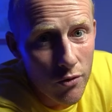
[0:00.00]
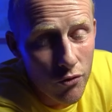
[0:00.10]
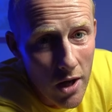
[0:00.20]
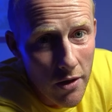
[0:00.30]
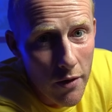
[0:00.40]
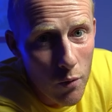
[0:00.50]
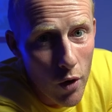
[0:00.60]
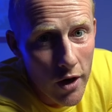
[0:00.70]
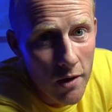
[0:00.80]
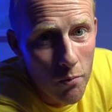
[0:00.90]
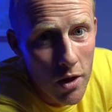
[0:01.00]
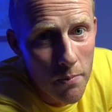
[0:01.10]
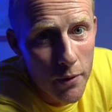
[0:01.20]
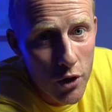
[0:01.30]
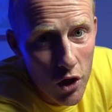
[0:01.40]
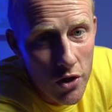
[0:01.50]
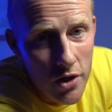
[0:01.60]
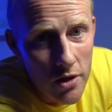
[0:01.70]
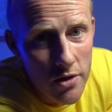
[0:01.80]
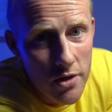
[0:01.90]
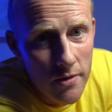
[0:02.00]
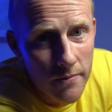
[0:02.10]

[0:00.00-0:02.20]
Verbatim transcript: Rather than working with the producers,